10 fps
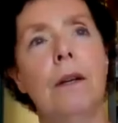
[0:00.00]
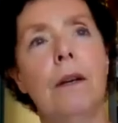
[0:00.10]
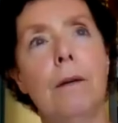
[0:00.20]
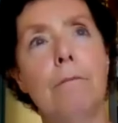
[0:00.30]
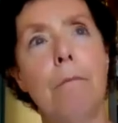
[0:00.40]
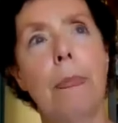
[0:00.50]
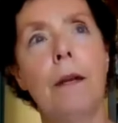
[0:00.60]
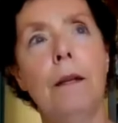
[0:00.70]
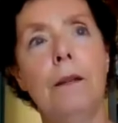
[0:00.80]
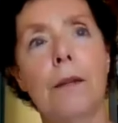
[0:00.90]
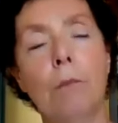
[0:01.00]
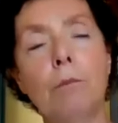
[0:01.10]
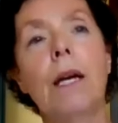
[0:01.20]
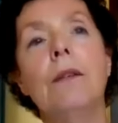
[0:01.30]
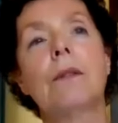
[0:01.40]
um, and in
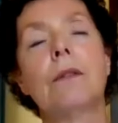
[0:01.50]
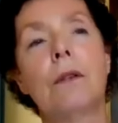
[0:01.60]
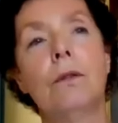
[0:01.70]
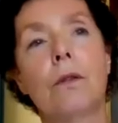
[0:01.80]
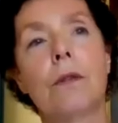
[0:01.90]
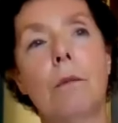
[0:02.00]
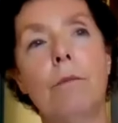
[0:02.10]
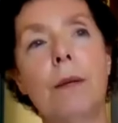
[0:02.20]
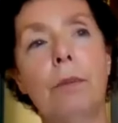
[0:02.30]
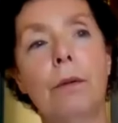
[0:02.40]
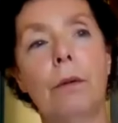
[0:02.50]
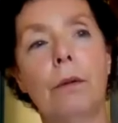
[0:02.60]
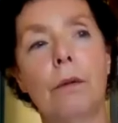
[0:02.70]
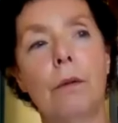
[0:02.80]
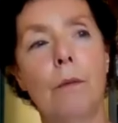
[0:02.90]
some cases you know some people
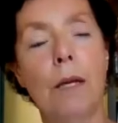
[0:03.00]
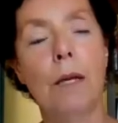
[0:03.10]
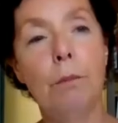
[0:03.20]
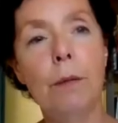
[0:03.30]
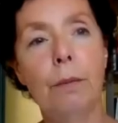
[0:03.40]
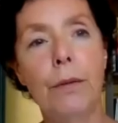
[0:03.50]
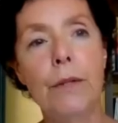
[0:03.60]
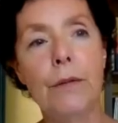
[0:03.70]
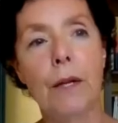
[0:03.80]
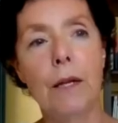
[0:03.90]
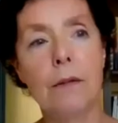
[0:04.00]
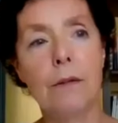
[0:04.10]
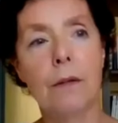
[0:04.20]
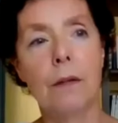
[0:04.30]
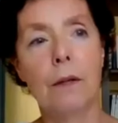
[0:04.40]
many people these
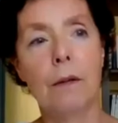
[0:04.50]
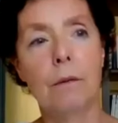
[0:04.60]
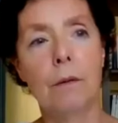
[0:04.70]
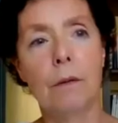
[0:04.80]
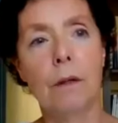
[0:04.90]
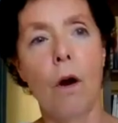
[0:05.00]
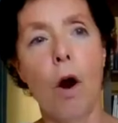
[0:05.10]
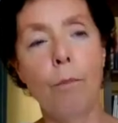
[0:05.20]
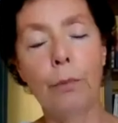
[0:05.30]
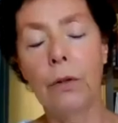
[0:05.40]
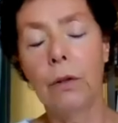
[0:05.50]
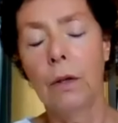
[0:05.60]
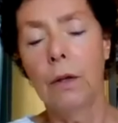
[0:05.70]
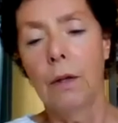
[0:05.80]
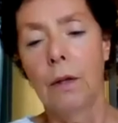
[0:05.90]
days and opt
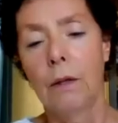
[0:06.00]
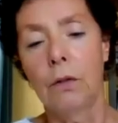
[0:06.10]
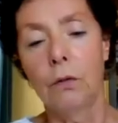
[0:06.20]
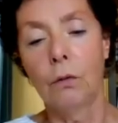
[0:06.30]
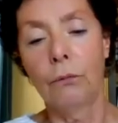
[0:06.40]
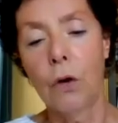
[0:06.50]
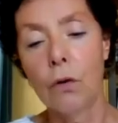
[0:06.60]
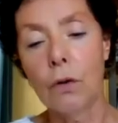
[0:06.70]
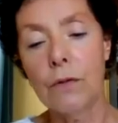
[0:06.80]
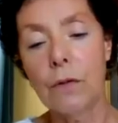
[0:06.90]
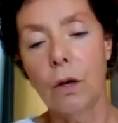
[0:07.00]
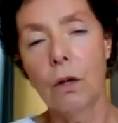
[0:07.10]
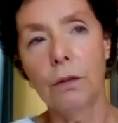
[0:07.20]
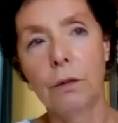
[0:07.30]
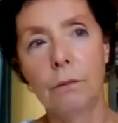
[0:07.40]
to focus
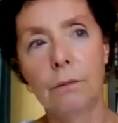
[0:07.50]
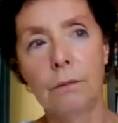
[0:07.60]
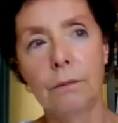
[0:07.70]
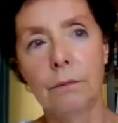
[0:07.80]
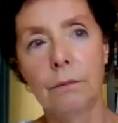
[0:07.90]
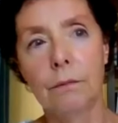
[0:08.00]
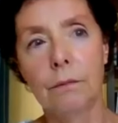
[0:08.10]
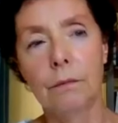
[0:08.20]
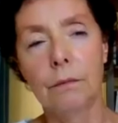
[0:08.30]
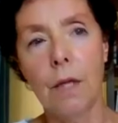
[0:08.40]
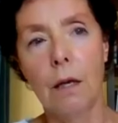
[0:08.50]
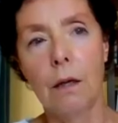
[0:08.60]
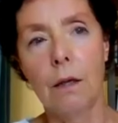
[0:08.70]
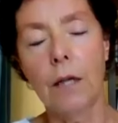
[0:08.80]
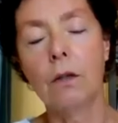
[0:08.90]
on
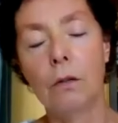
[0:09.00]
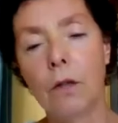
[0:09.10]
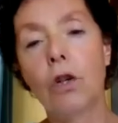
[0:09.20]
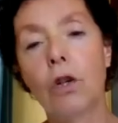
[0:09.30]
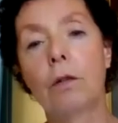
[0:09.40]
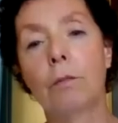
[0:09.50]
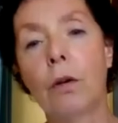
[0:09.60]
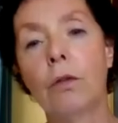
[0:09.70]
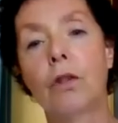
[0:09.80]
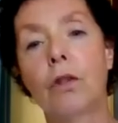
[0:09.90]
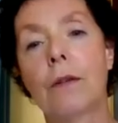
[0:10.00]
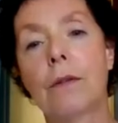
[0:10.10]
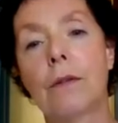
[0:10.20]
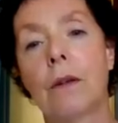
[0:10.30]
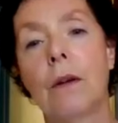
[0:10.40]
technological
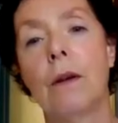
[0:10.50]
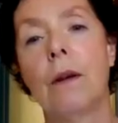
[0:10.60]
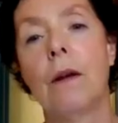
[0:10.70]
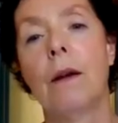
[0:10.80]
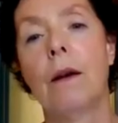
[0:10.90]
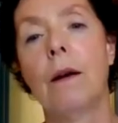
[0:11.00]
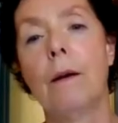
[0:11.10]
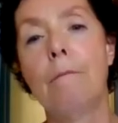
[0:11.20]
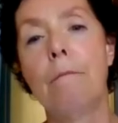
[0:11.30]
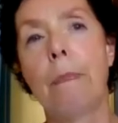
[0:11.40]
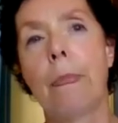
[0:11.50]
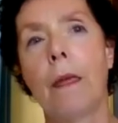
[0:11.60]
approaches um,